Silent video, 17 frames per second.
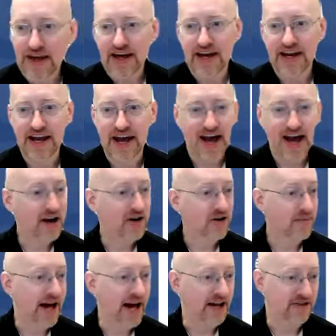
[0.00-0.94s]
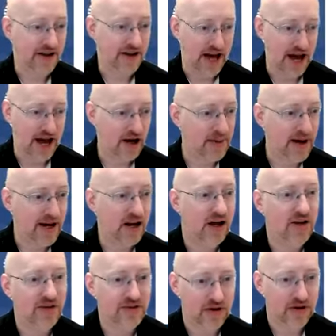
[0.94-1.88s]
In Acrobat
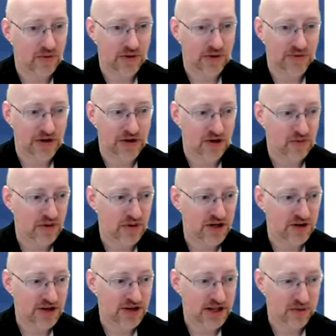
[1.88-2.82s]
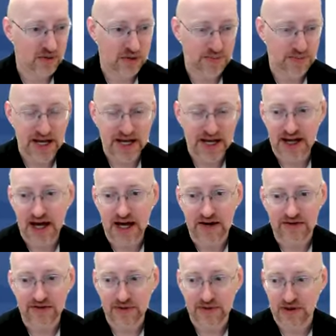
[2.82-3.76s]
also, when you're dealing with
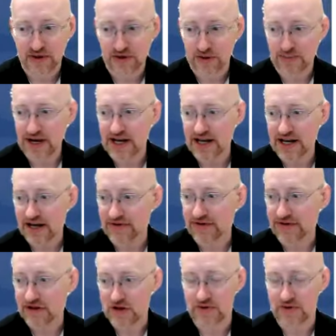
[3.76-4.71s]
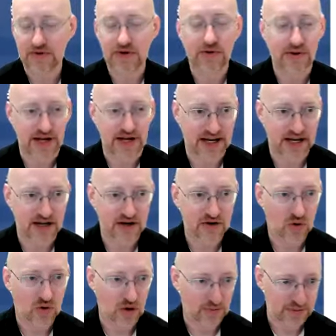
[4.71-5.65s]
PDFs, whether they're PDFs that you've created
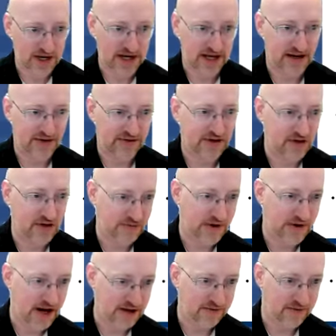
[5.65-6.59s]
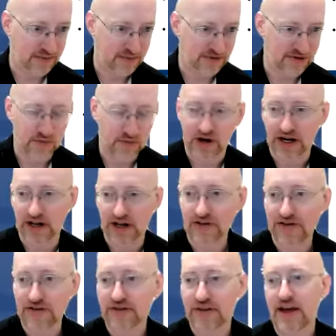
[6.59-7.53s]
or PDFs that you've gotten from somewhere
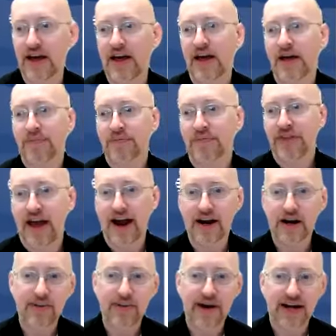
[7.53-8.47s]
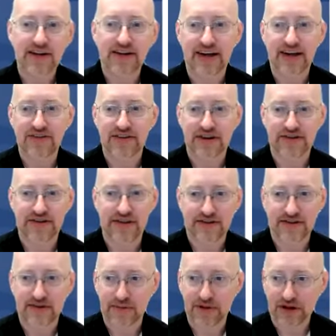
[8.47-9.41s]
else, Acrobat has an
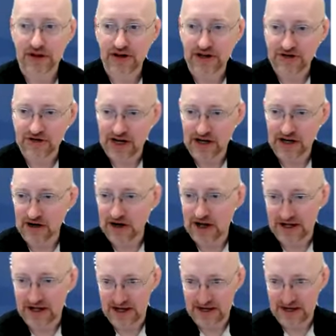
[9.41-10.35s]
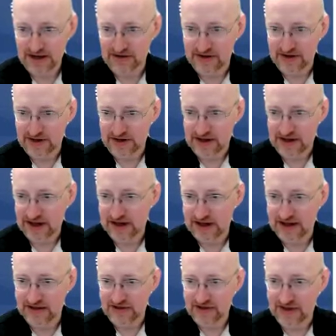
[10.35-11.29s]
accessibility checker. Again, it's
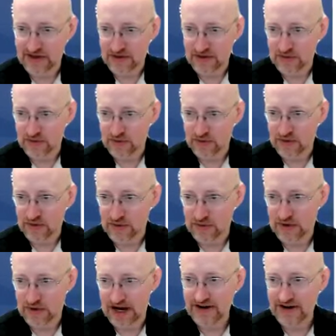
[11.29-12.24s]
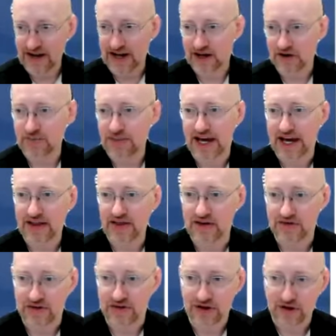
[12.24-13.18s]
in the right-hand pane.
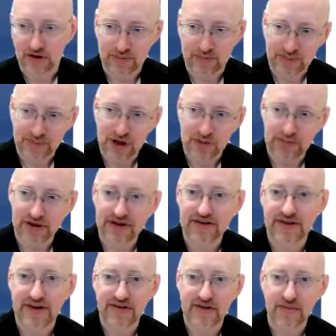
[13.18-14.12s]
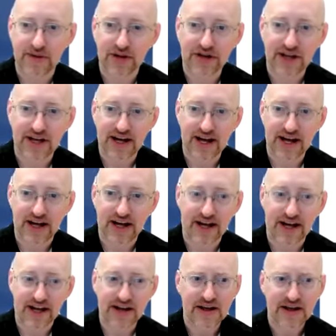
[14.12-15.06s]
There's a little purple accessibility
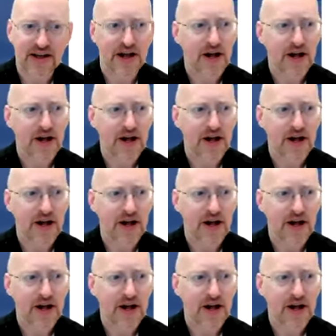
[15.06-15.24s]
icon.